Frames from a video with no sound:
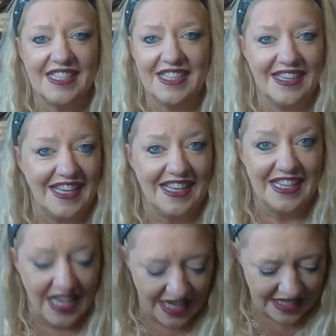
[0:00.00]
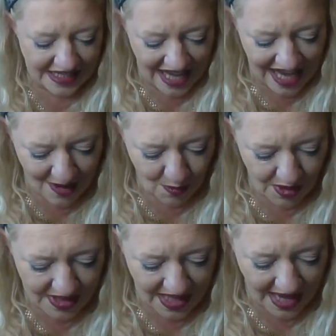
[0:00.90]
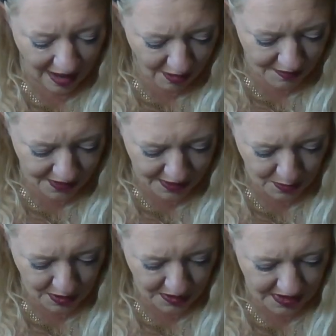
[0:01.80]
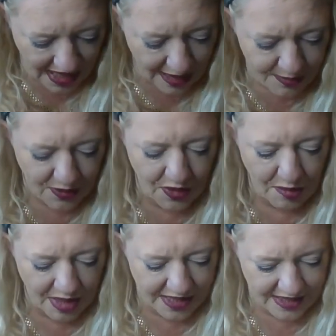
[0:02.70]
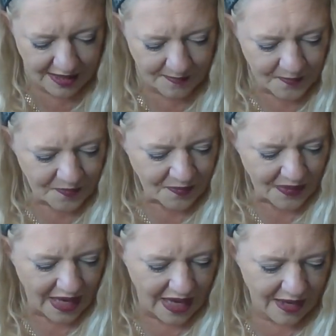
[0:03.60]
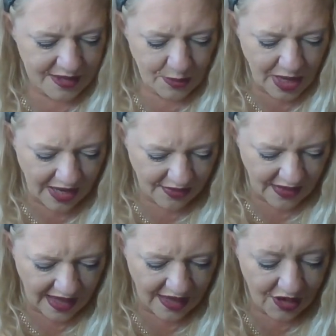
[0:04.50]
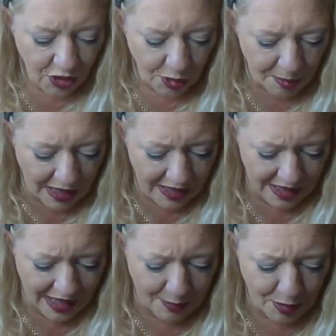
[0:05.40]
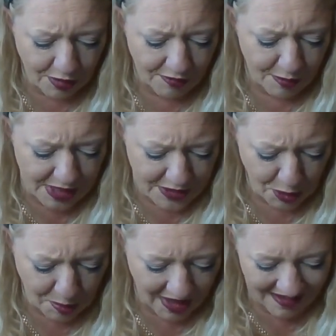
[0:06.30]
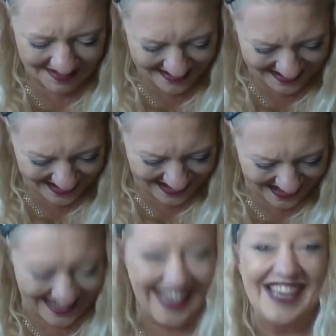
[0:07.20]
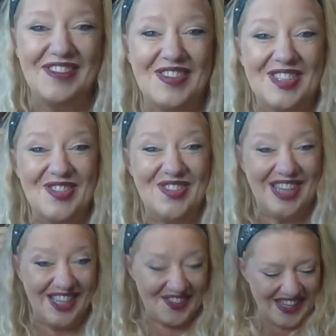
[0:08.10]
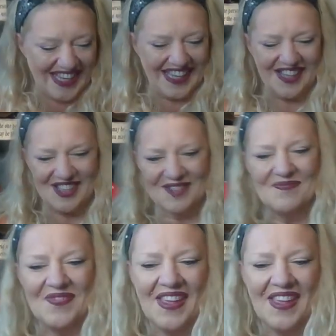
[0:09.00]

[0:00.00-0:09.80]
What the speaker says: eaten in years. It was out of this world, absolutely amazing. So I had that and an apple for my supper. It was really, really good.